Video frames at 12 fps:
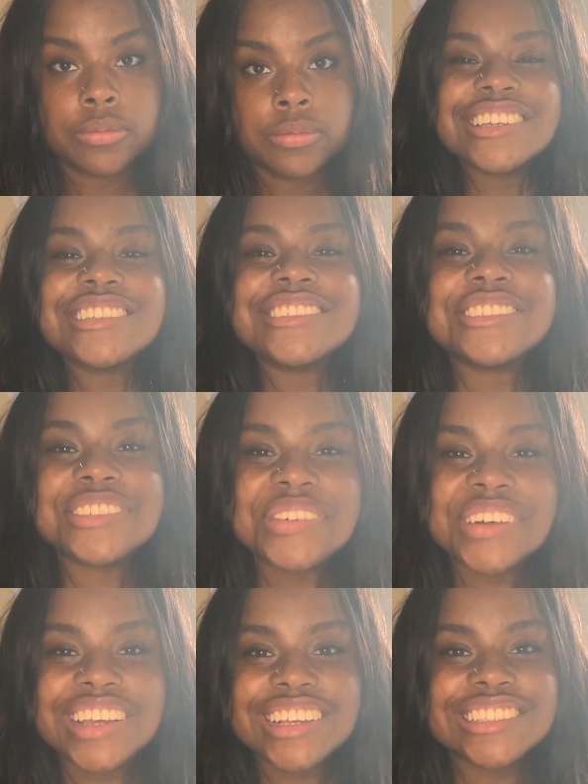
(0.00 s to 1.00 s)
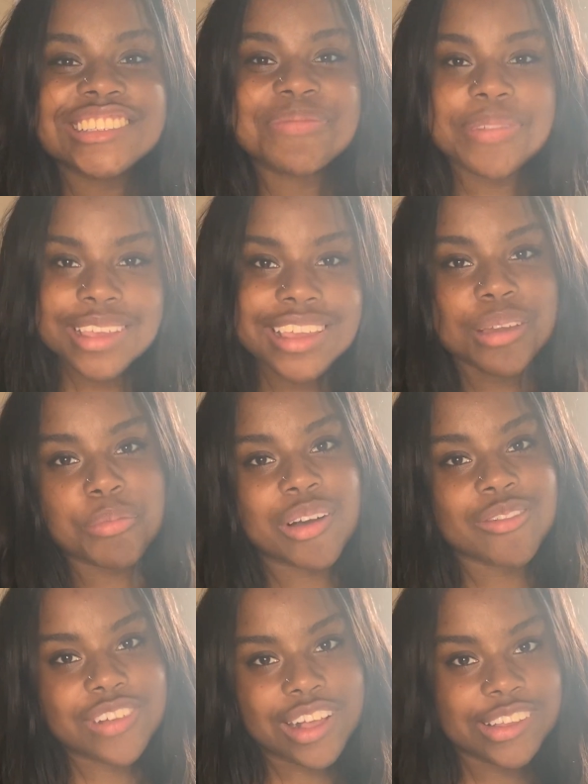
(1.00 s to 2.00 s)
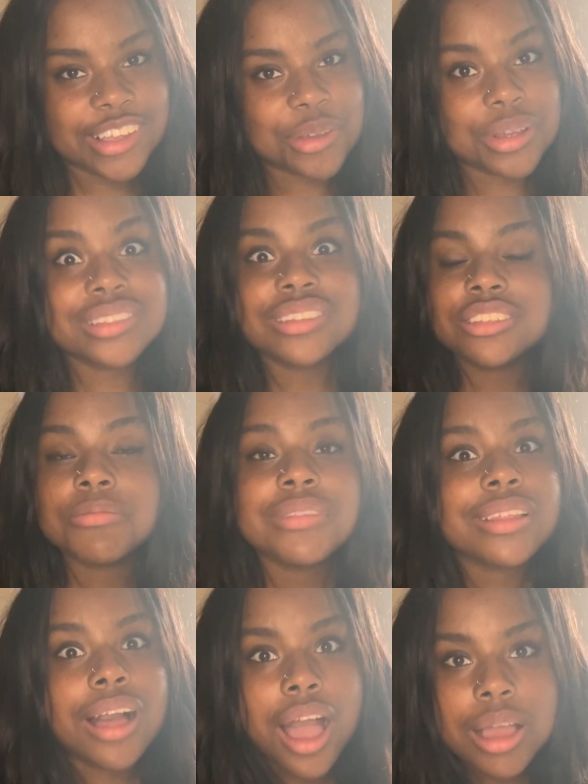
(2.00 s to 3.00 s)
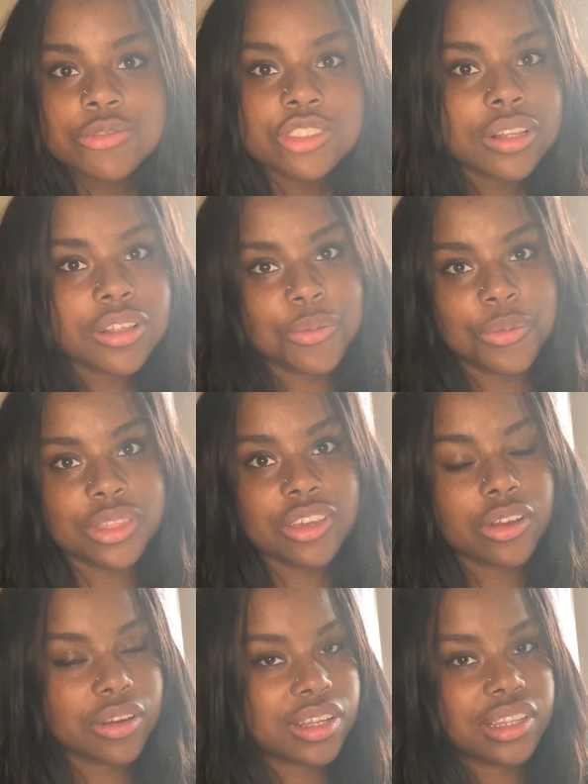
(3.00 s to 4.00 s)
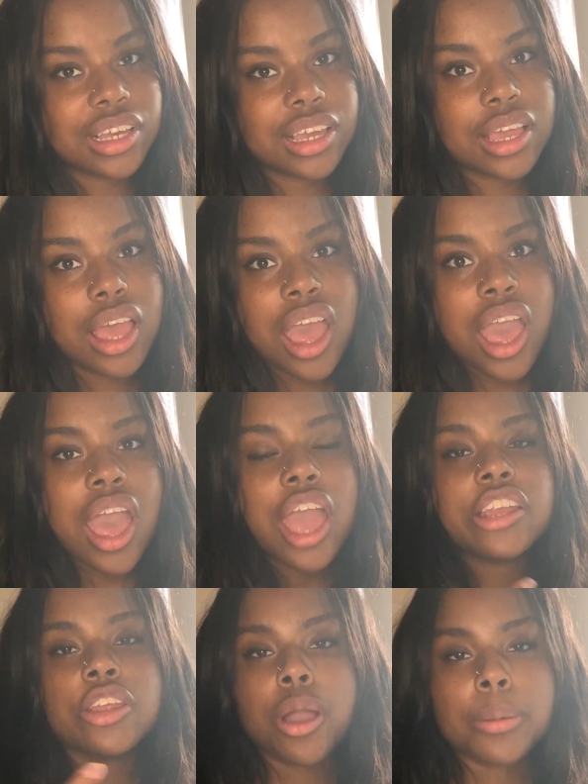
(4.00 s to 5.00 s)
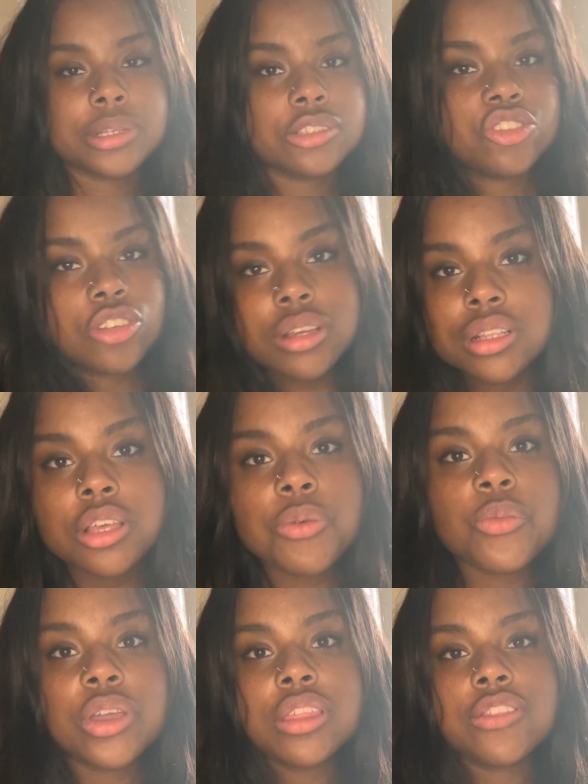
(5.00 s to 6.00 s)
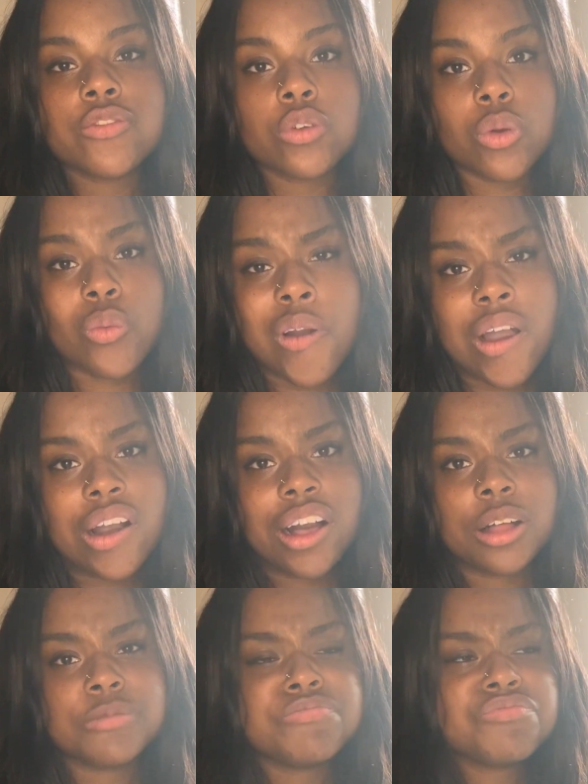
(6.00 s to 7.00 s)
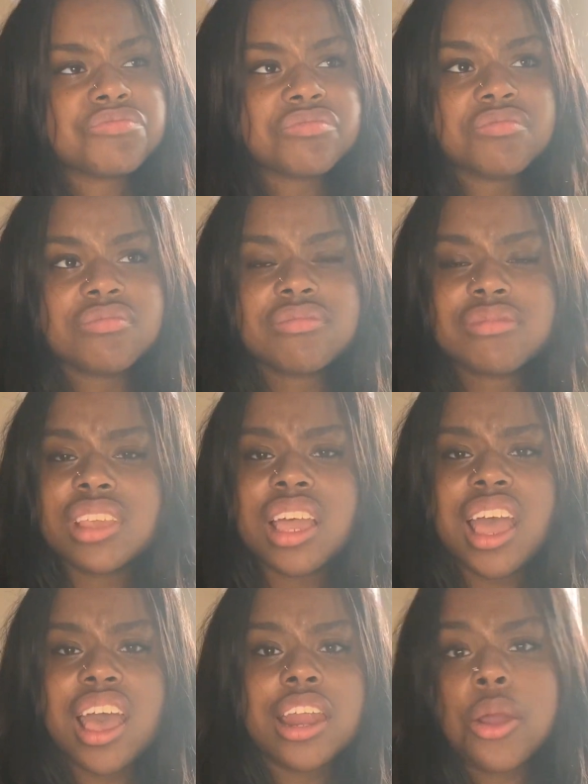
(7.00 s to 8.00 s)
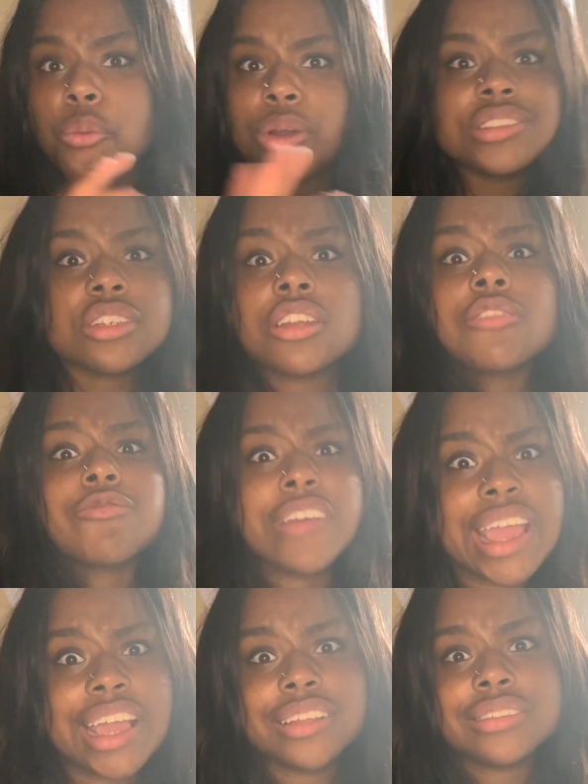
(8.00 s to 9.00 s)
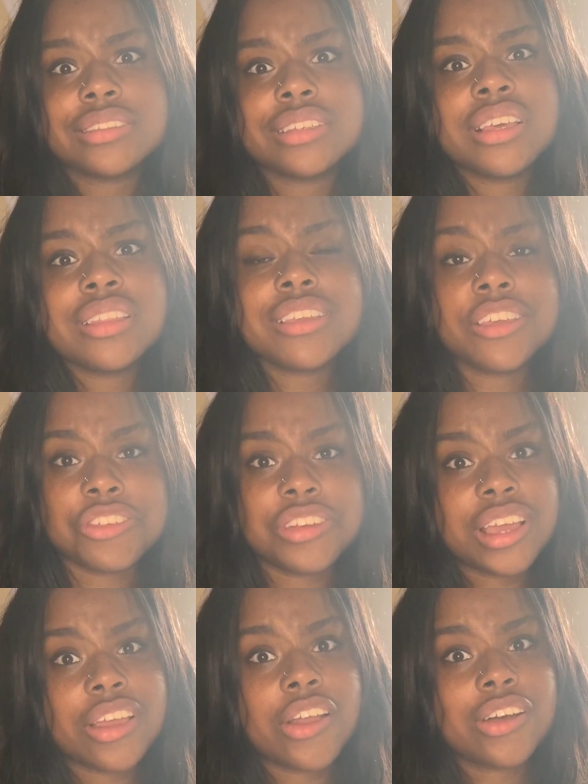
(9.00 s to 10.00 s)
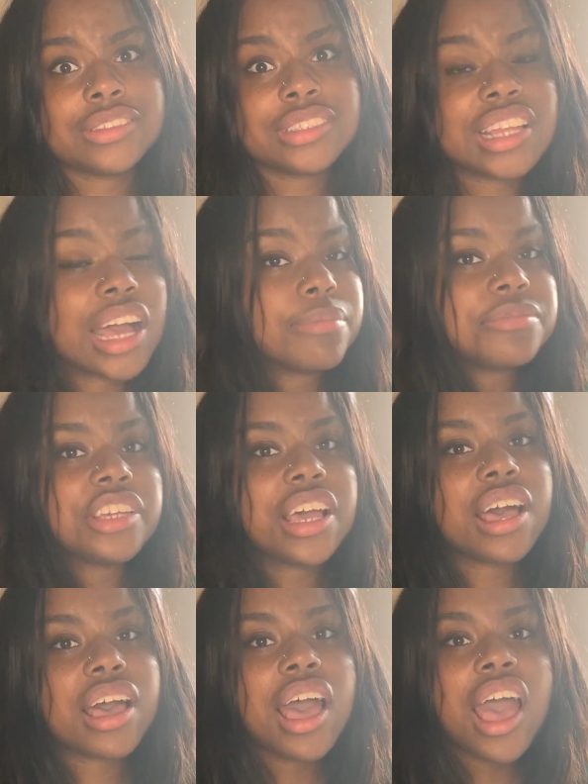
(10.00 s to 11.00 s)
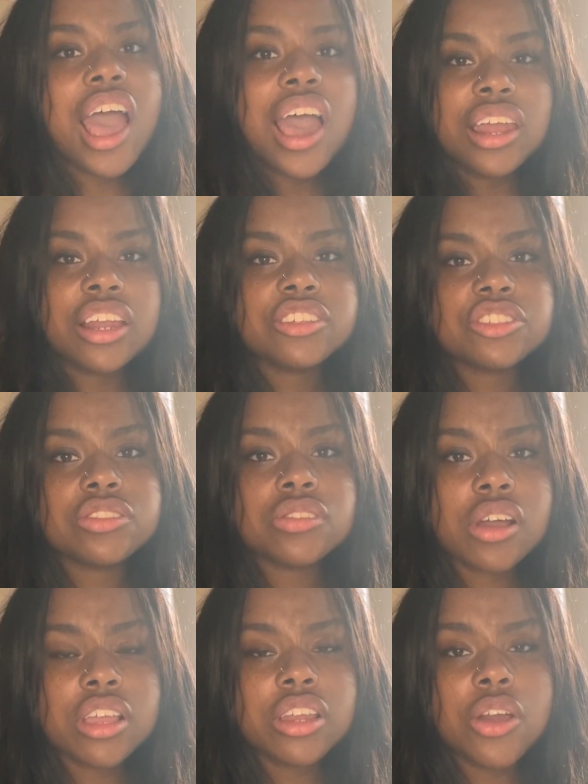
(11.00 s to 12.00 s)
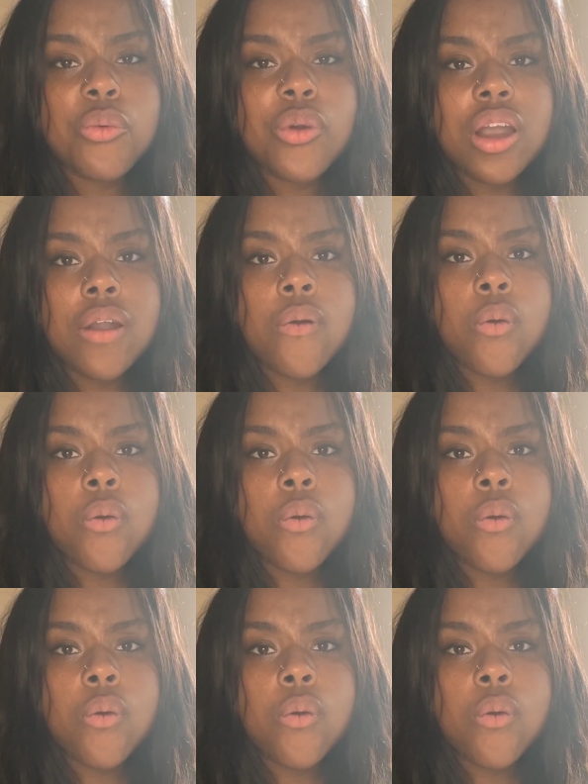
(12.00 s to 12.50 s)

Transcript: Enjoy speaking about value because it's something that I'm struggling with currently. And you know, I've been struggling with for a while. And I went on a rant the other day on Snapchat and I just thought, you know what?